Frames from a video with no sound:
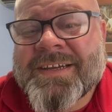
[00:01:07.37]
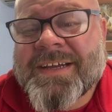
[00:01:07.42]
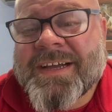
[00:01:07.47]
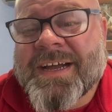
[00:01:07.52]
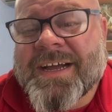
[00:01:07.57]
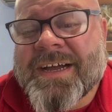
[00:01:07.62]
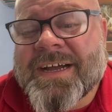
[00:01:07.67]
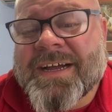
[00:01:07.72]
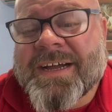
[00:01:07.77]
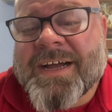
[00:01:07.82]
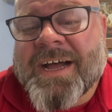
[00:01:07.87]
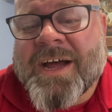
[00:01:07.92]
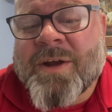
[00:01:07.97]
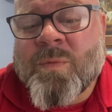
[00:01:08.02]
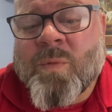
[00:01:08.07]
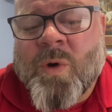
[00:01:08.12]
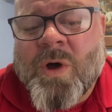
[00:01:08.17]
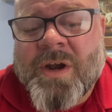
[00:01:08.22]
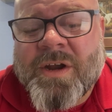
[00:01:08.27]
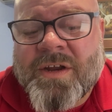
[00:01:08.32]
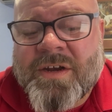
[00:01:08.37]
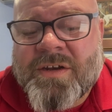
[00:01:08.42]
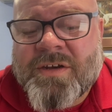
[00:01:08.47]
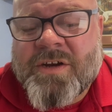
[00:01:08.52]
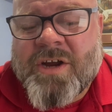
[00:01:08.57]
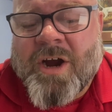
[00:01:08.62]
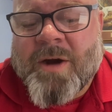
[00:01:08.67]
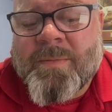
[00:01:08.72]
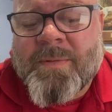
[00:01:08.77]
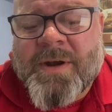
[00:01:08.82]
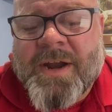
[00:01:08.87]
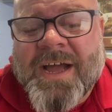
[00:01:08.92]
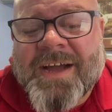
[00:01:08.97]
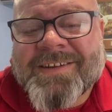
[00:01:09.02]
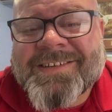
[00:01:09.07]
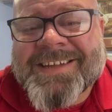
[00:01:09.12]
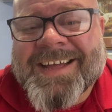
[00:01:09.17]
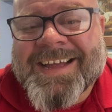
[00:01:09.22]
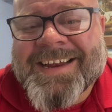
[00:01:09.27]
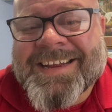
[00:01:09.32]
unwanted carbon
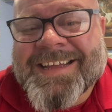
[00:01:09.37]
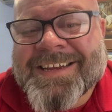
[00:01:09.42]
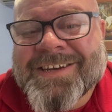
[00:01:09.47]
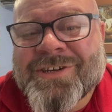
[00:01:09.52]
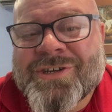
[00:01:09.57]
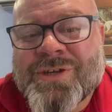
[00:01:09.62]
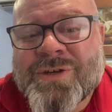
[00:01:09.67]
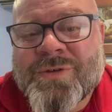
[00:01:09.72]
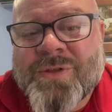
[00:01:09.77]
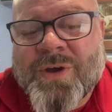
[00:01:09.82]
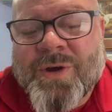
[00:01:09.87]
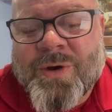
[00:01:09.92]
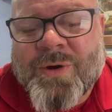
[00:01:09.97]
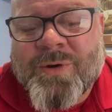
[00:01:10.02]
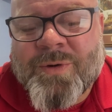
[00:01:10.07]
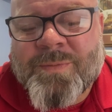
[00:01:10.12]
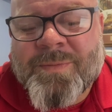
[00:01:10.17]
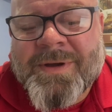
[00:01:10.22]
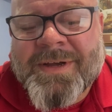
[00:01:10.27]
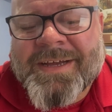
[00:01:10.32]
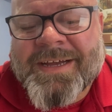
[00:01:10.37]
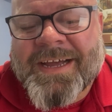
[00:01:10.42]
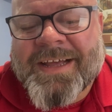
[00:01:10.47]
monoxide into the home,